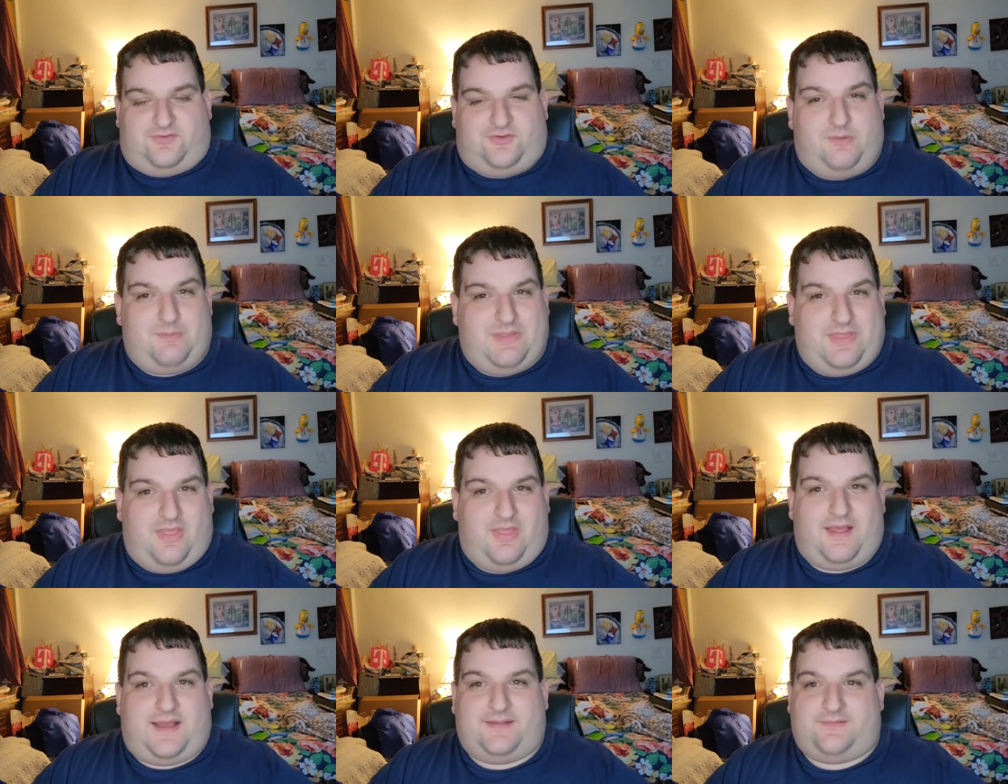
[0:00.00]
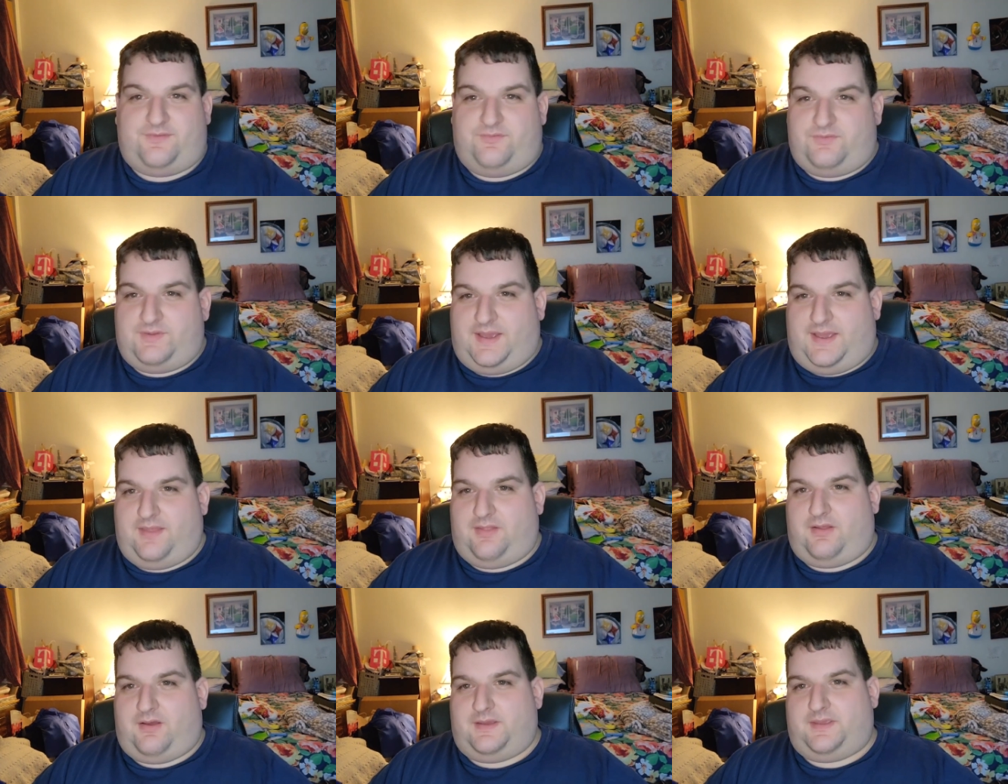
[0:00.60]
Some of the lines of
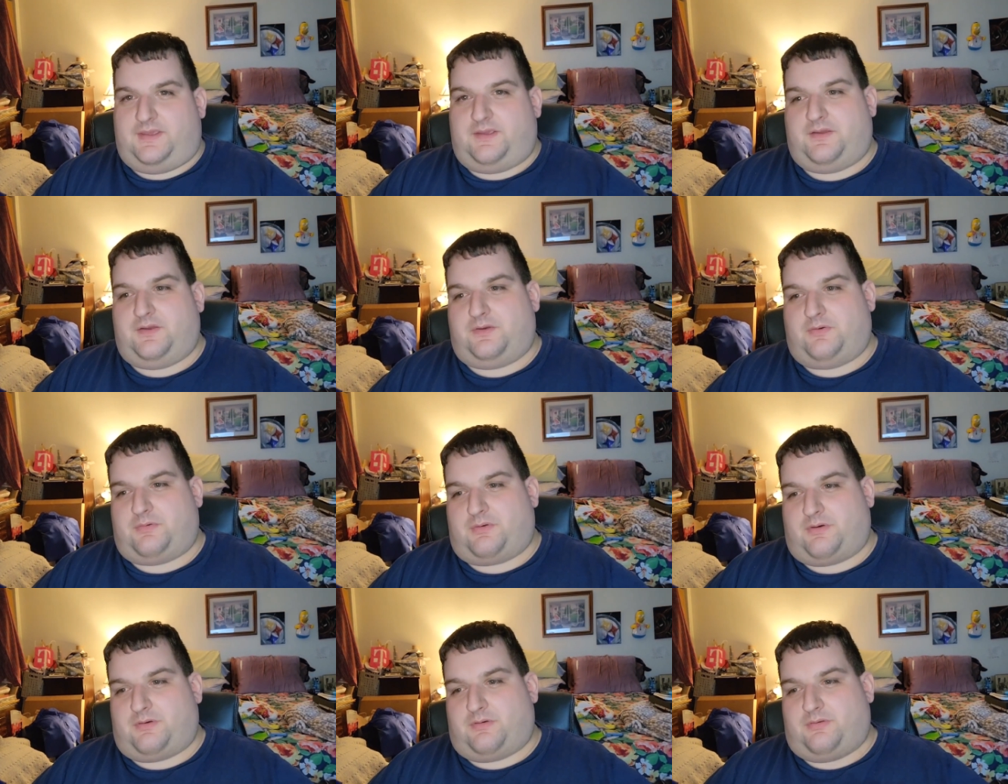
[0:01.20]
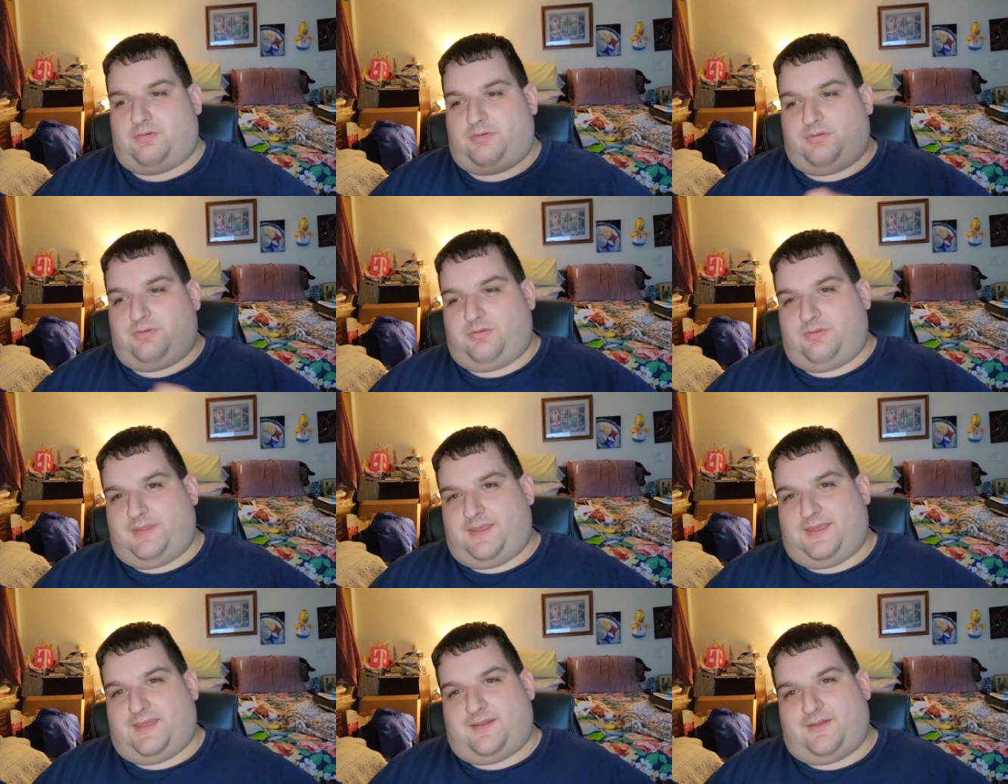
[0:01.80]
dialogue here are a
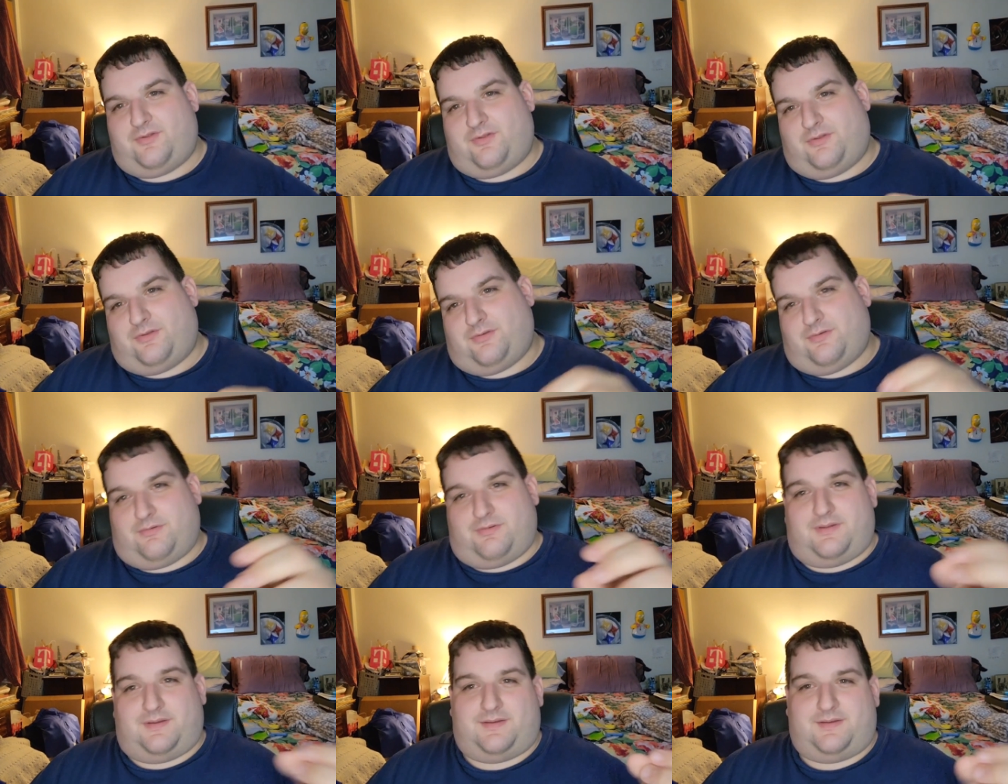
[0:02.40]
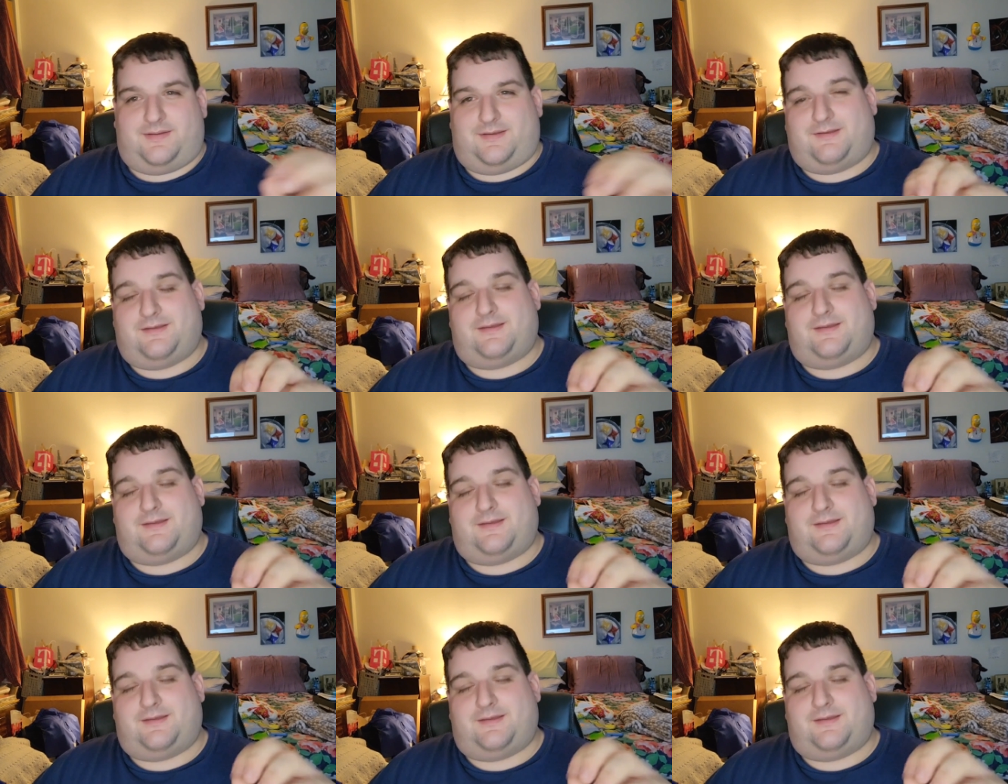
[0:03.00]
little